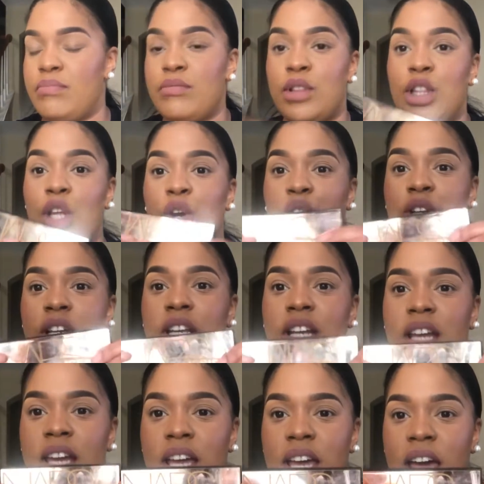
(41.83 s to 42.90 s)

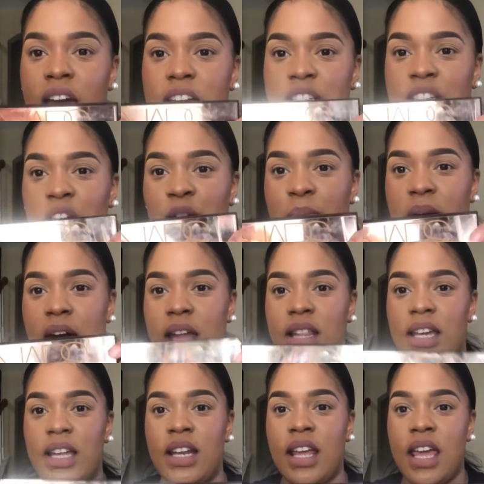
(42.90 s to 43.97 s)
Loaded eyeshadow
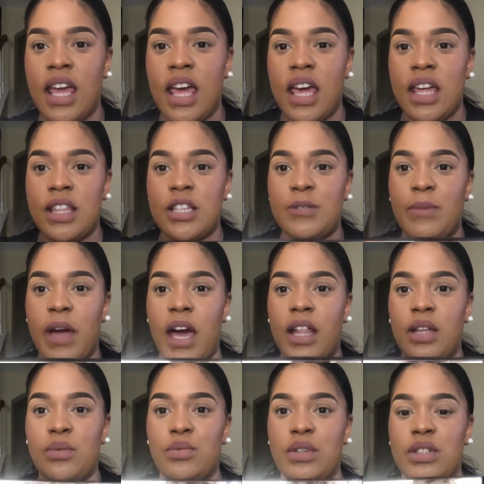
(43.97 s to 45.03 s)
palette. This
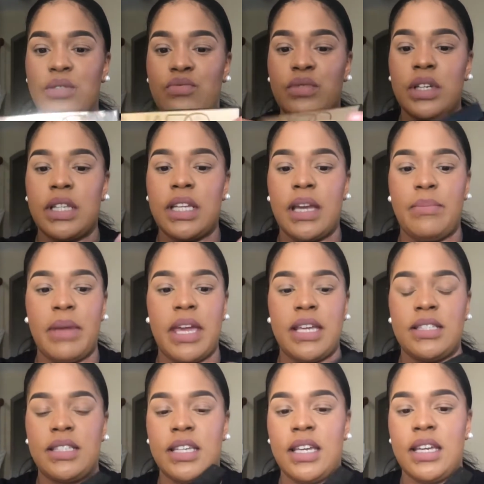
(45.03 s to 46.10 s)
palette was really
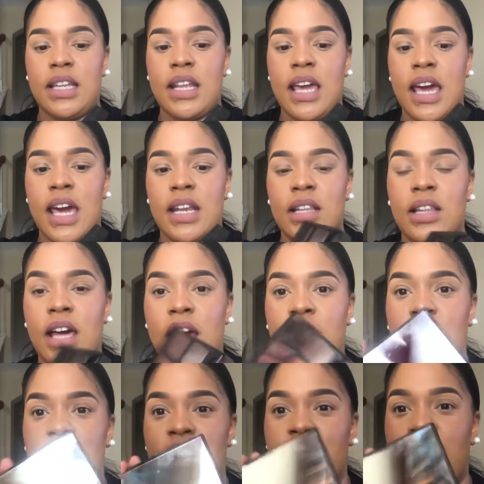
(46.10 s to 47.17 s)
amazing. It had a lot
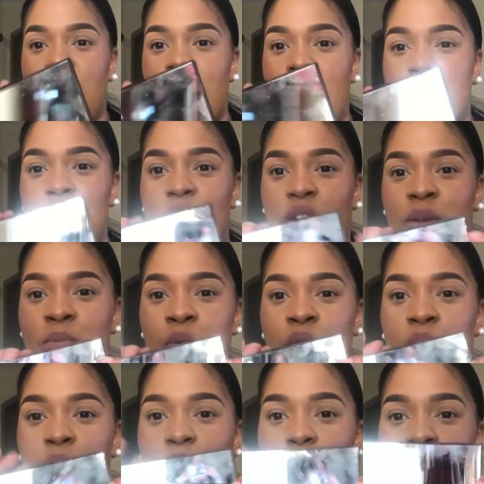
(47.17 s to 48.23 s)
of your
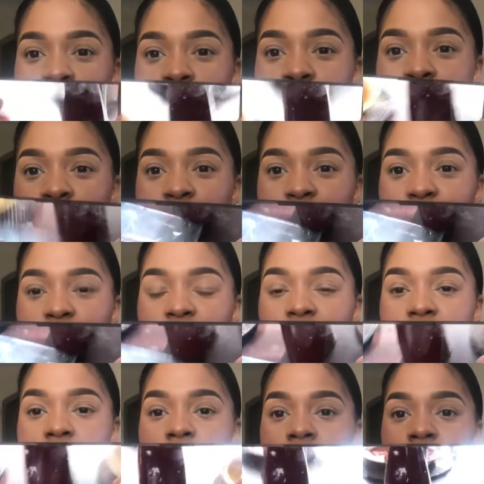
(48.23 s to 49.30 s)
more warm
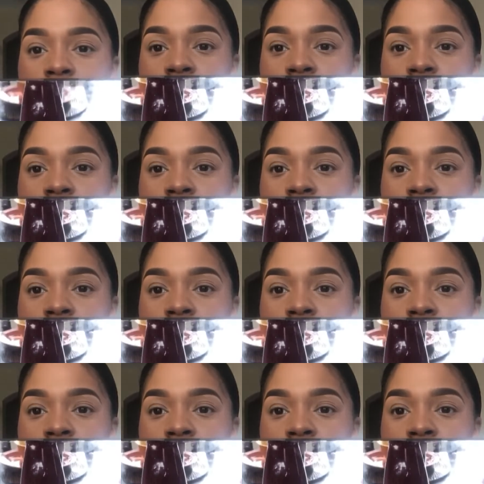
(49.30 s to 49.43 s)
neutral